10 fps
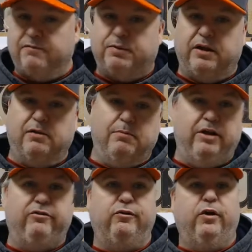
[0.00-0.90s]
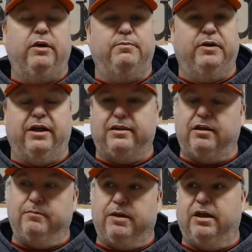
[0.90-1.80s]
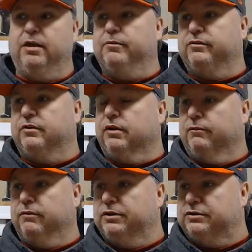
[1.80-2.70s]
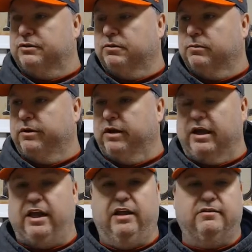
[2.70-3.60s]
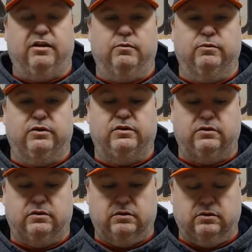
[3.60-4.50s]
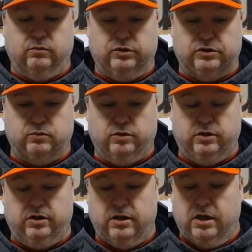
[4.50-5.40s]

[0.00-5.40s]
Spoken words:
played a Metroid, but I think, man, it was the original one. I can't tell you which one.